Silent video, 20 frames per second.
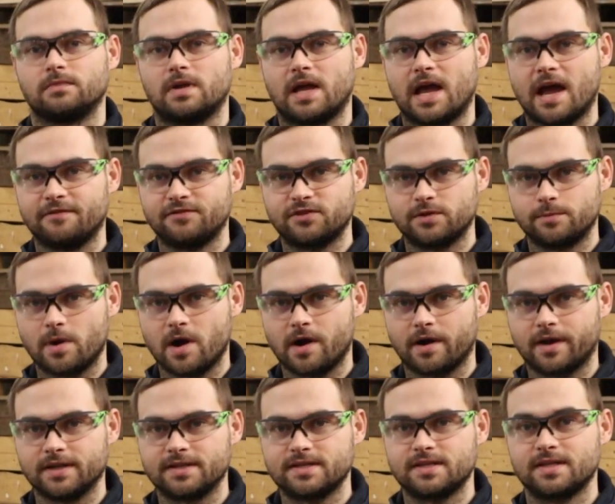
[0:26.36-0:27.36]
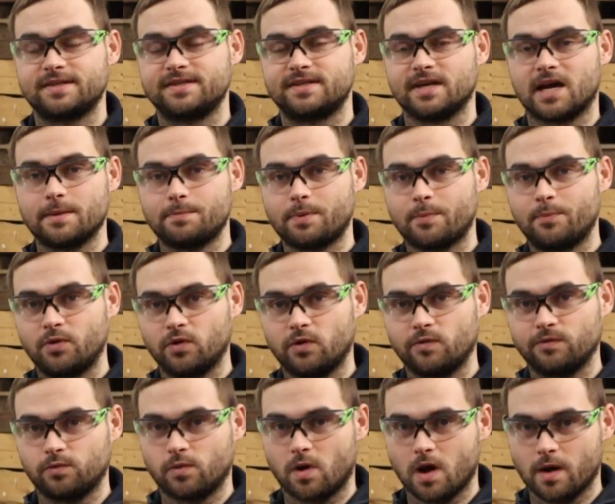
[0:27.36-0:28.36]
aftermarket type
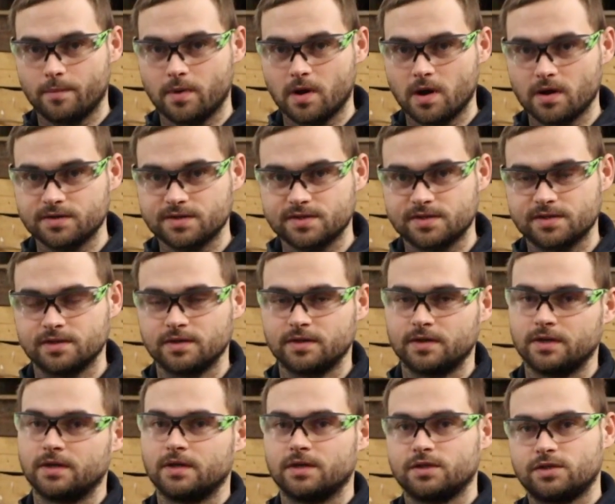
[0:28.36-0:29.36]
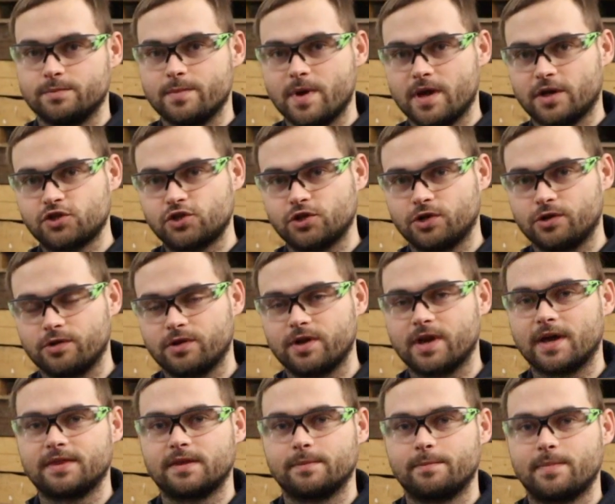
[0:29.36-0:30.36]
approved one box to make sure you
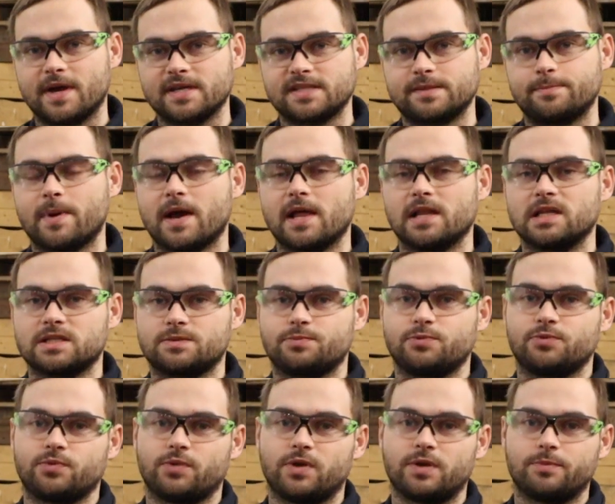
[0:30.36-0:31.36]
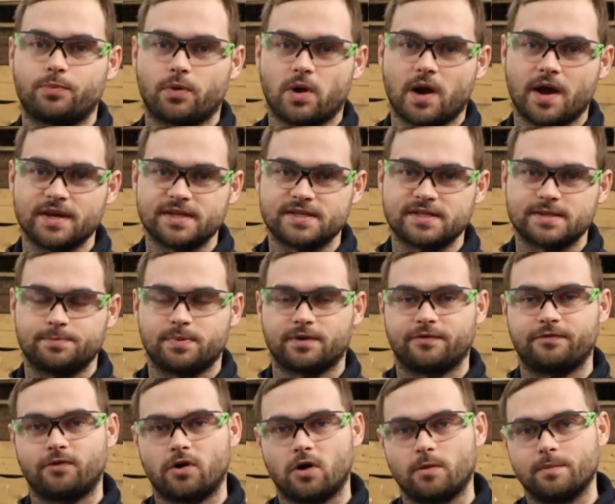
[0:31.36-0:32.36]
get the best balance between price,
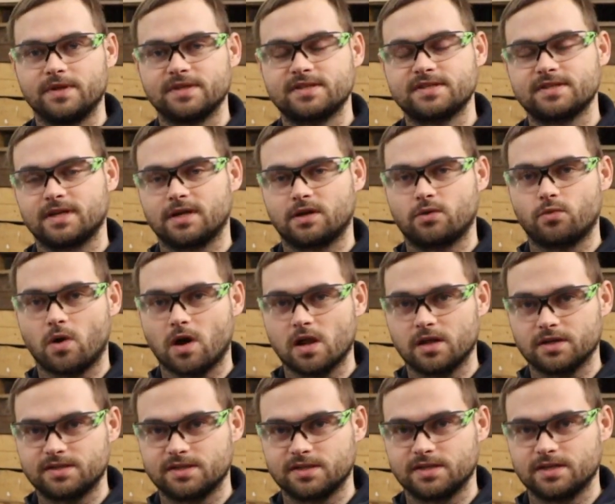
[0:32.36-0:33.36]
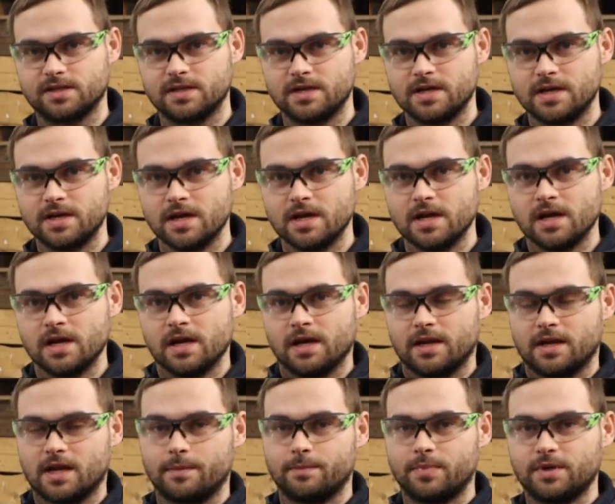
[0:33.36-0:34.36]
performance and quality.
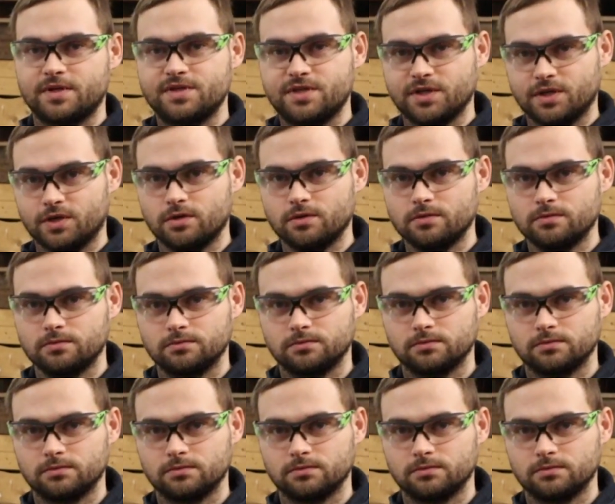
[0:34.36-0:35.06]
Number two